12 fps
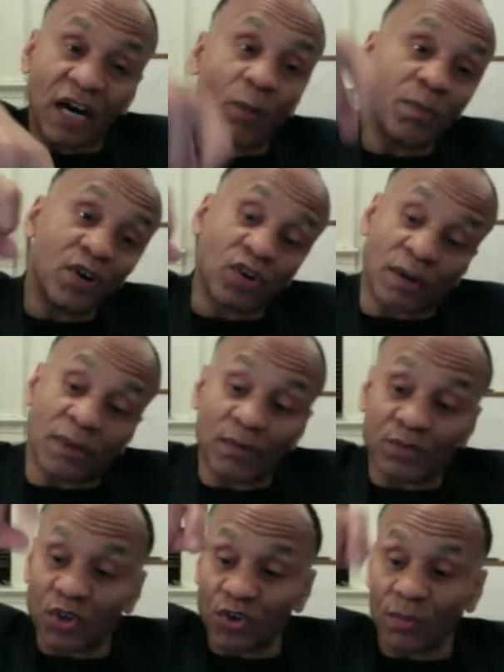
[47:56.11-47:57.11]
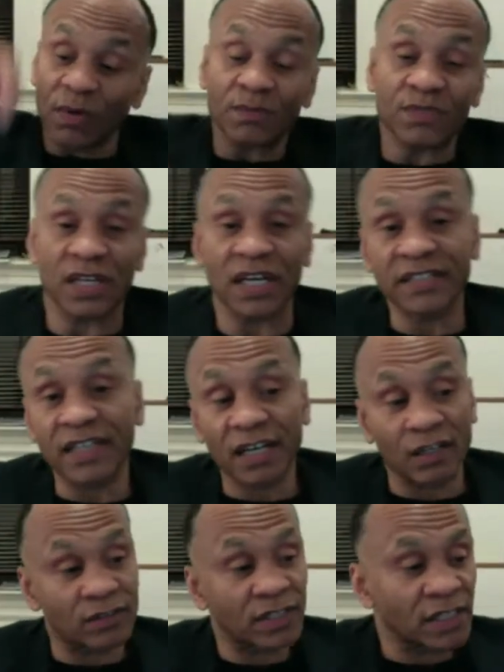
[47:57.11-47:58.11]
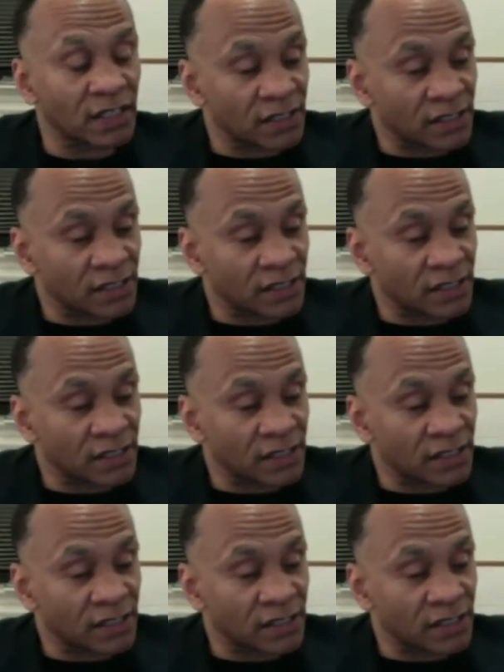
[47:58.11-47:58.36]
I'll milk him. I'll turn him upside down.